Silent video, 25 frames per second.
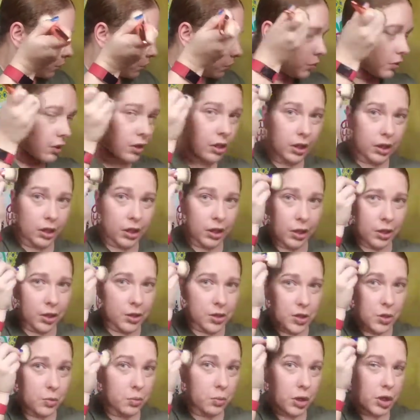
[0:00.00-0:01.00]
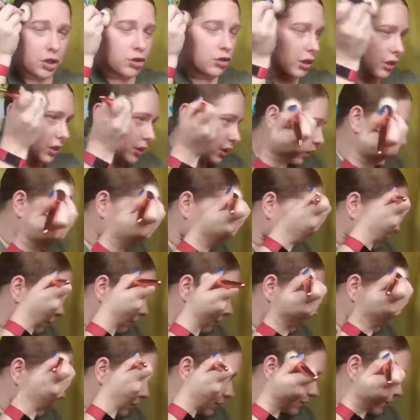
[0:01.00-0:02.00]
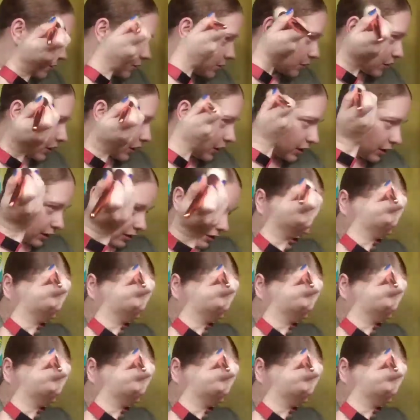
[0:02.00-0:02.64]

Put a little too much right there. That's okay.